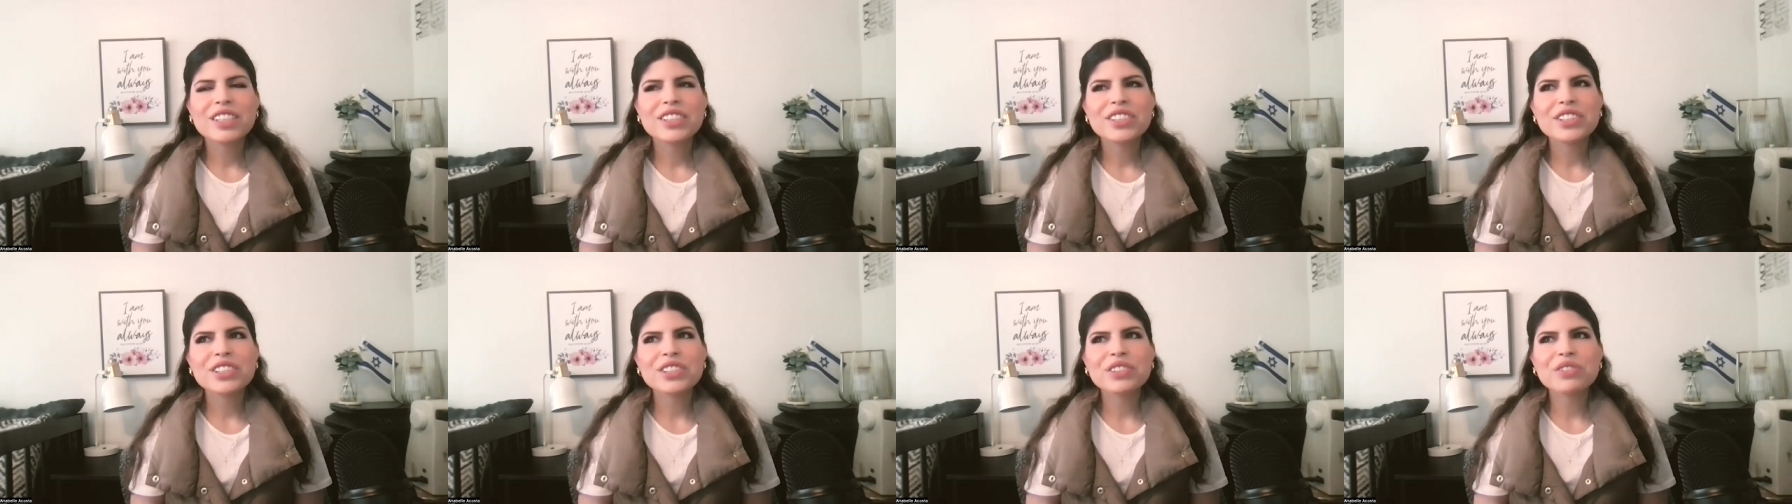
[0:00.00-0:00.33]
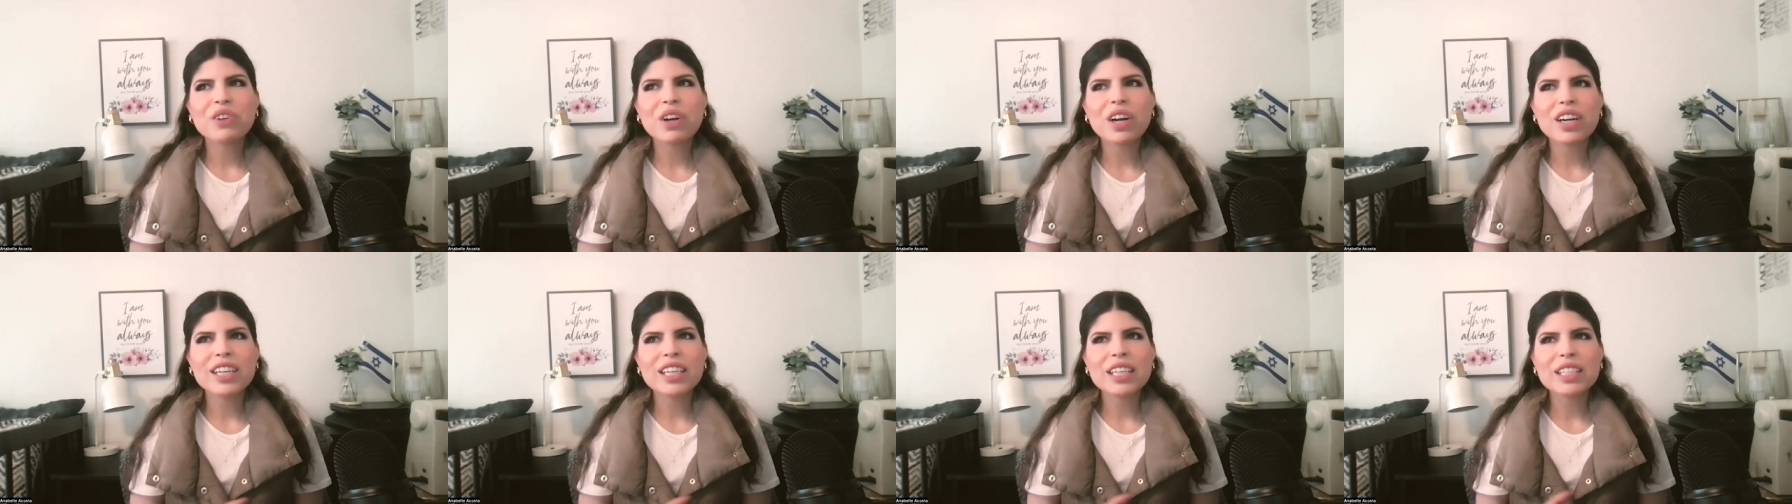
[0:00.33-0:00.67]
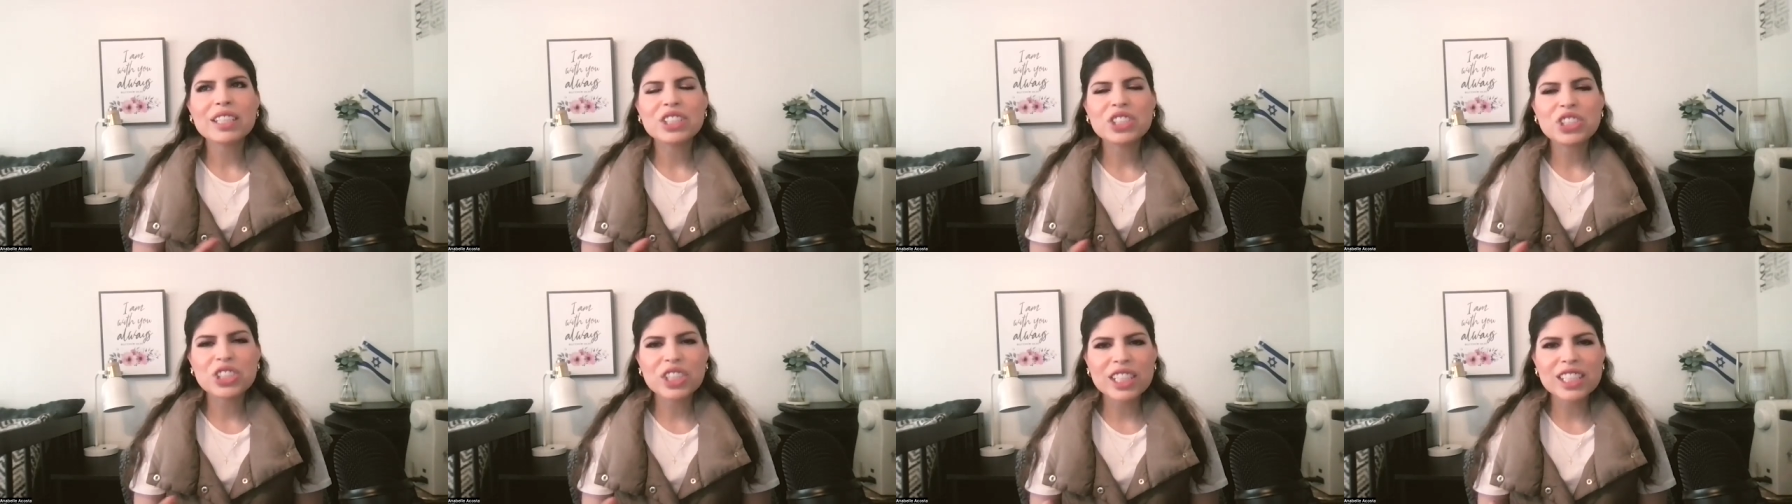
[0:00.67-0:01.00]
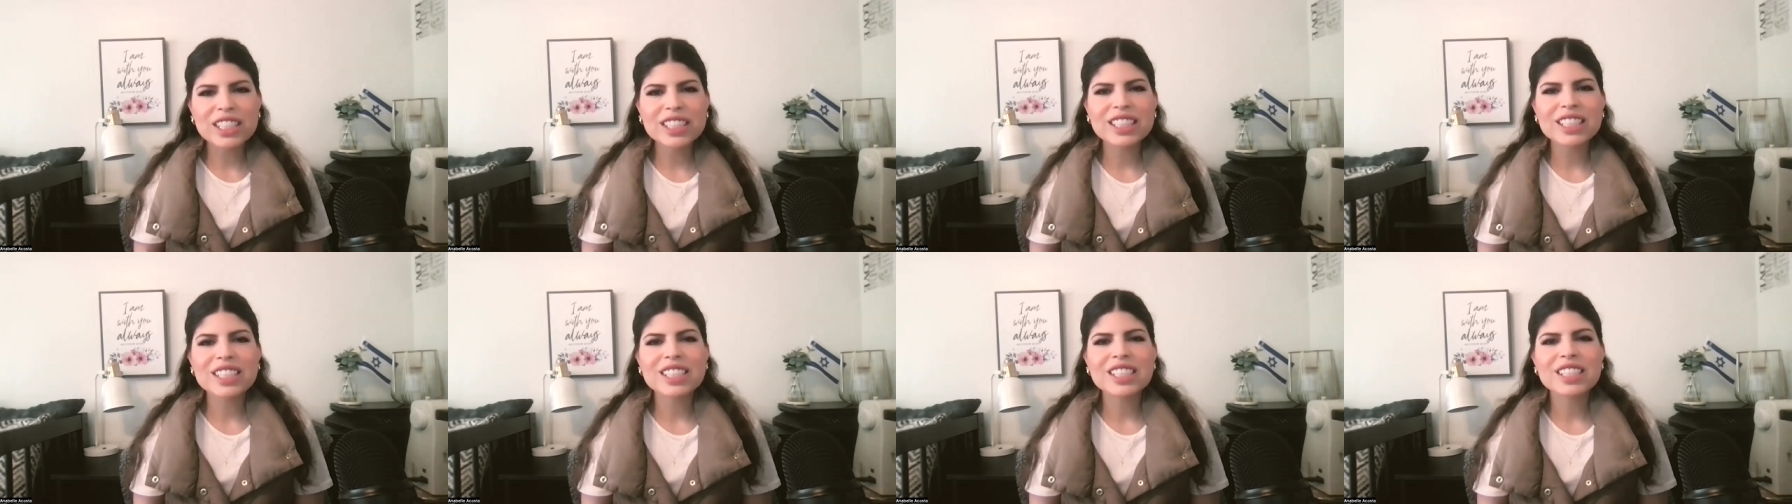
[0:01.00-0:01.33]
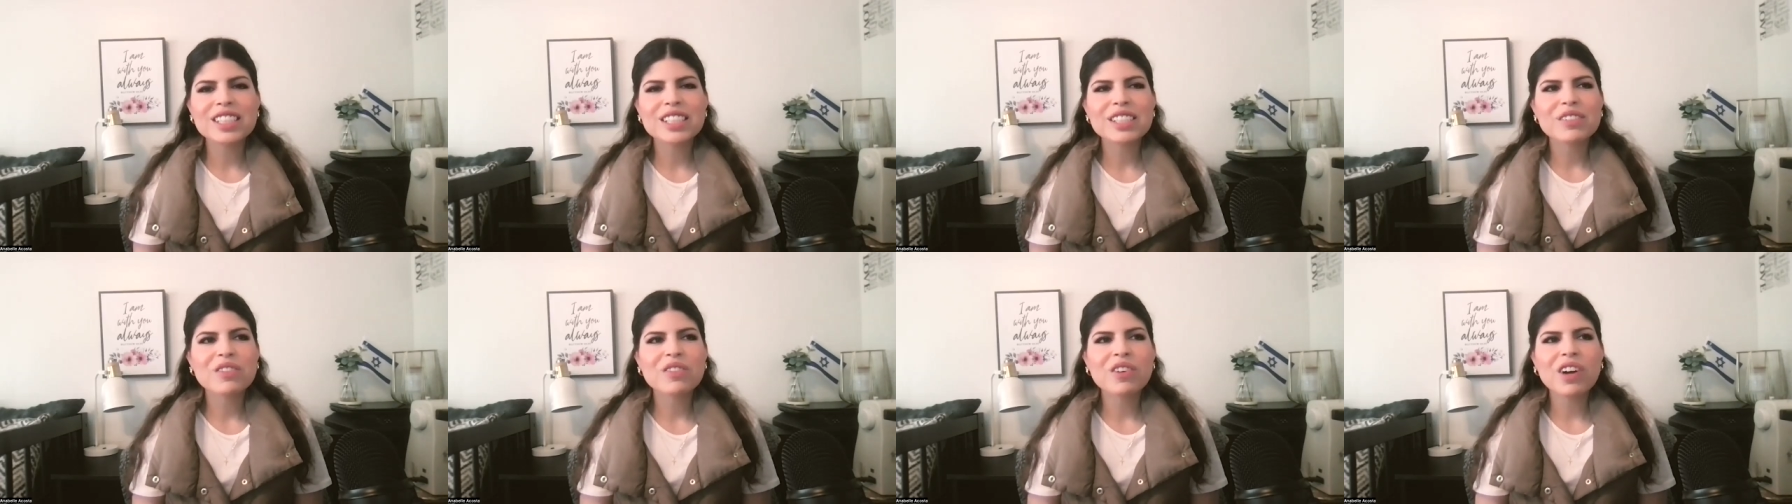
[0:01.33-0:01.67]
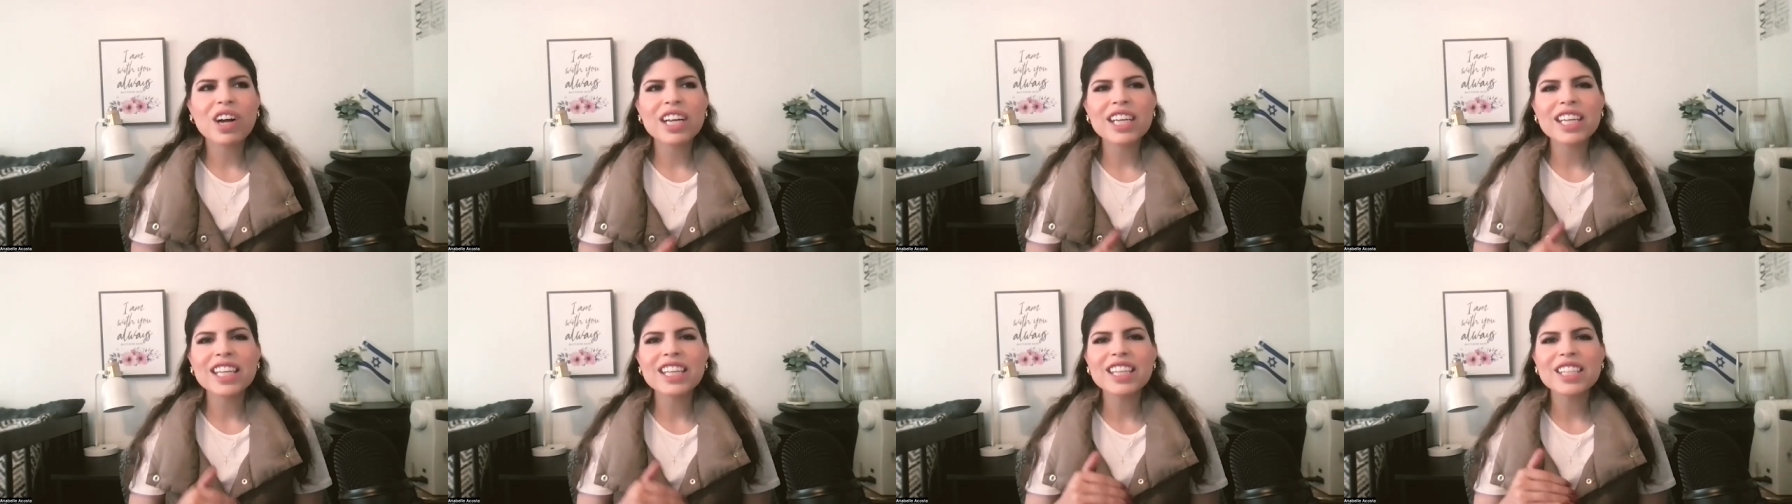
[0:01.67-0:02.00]
just Jesus
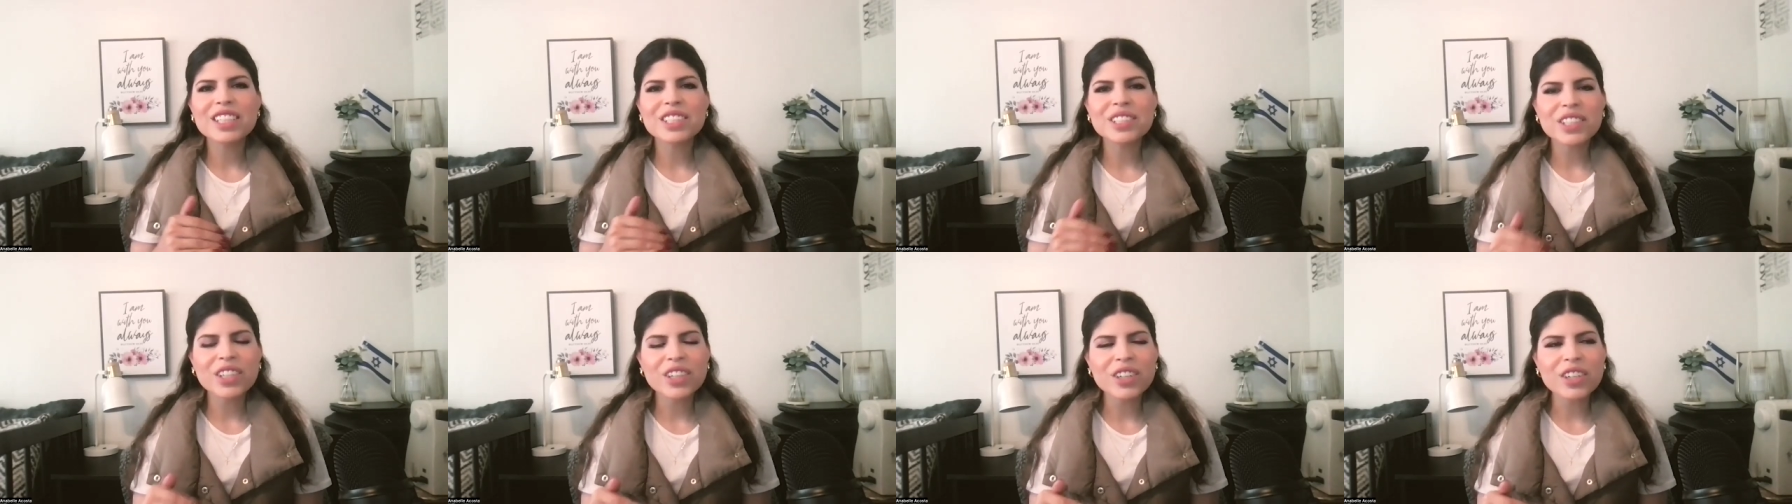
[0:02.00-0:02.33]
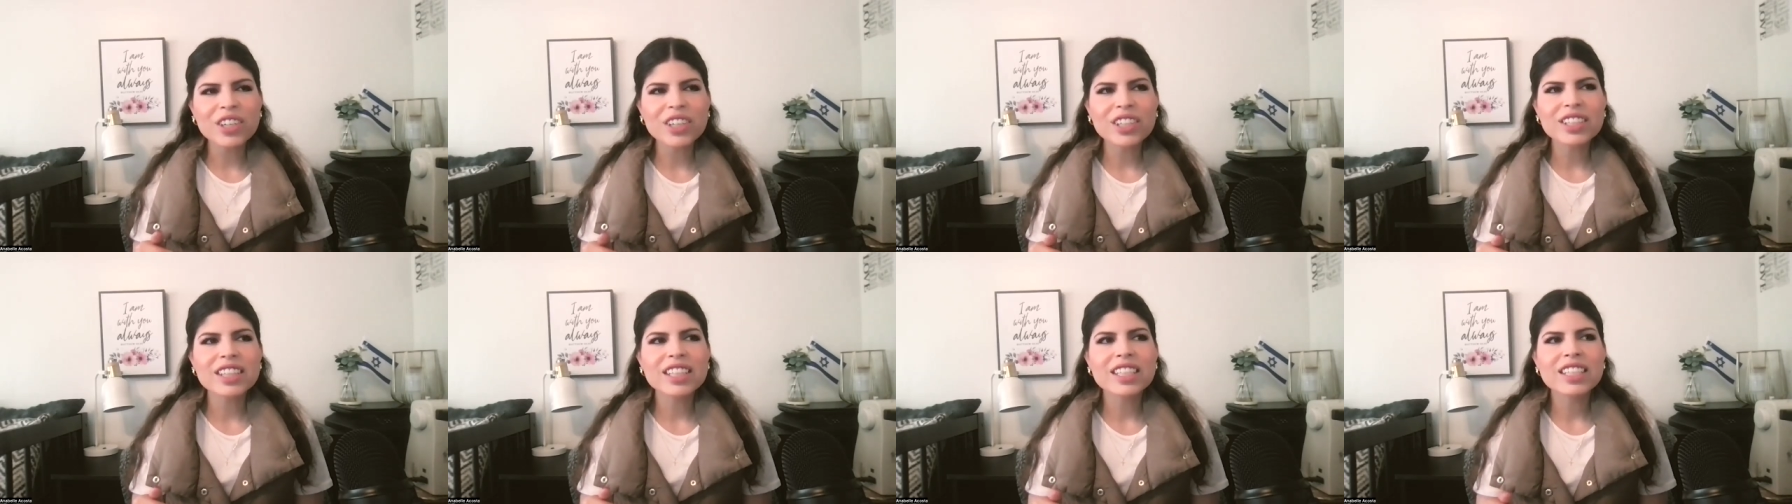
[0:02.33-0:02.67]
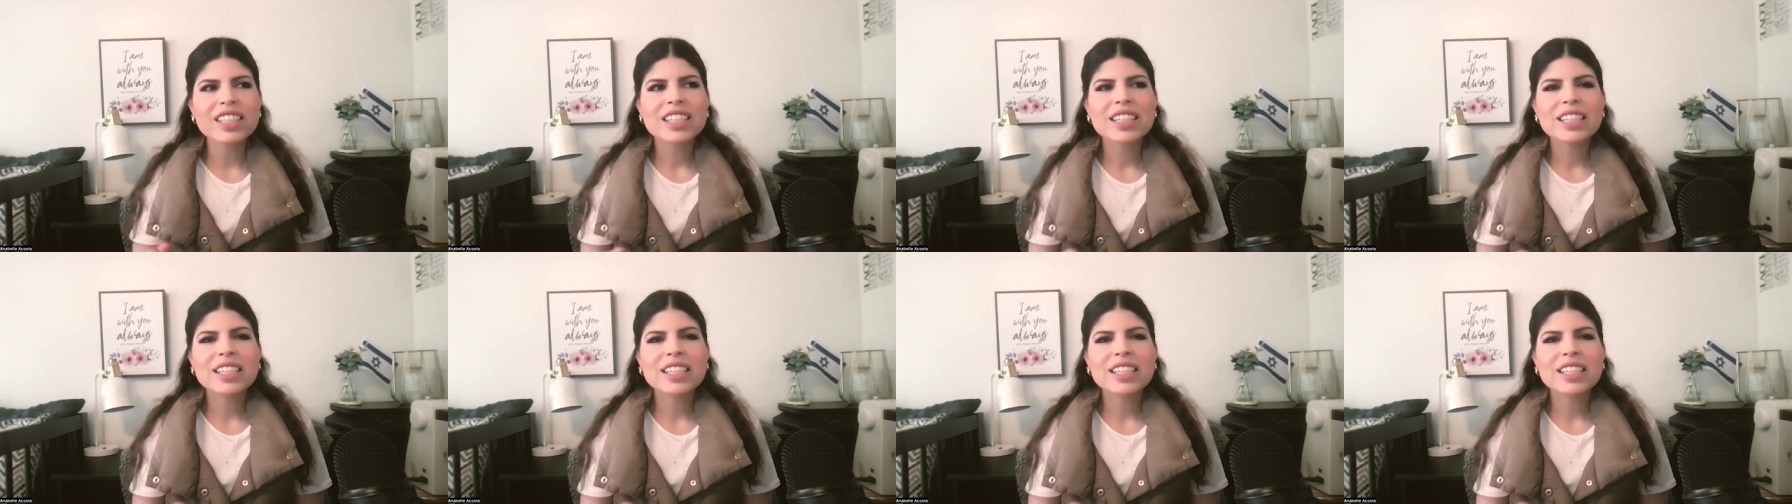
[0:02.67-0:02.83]
walking this earth,